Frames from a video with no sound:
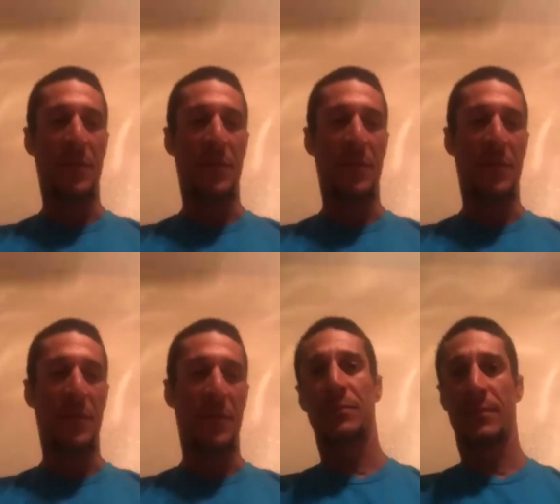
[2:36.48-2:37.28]

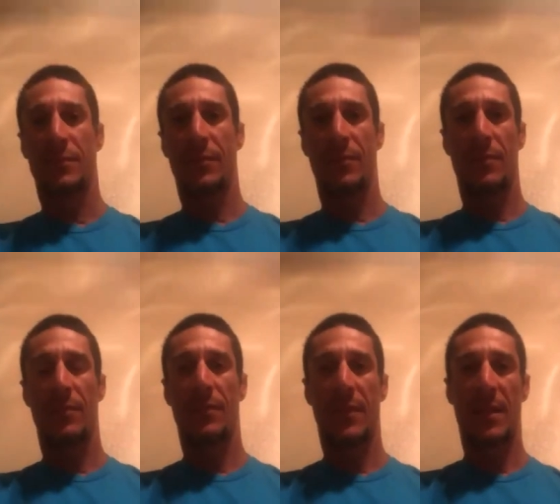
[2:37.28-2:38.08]
2000.
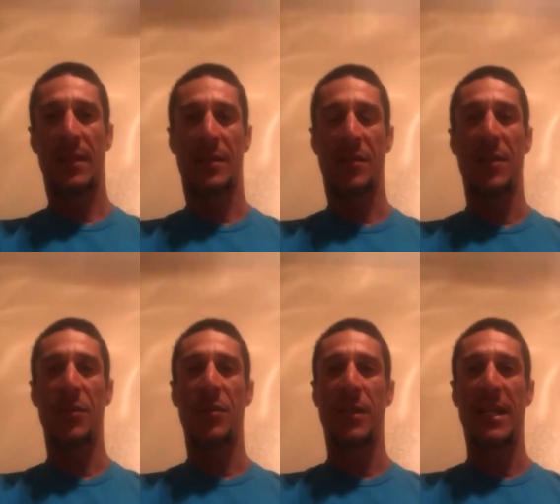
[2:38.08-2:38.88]
I started doing triathlon.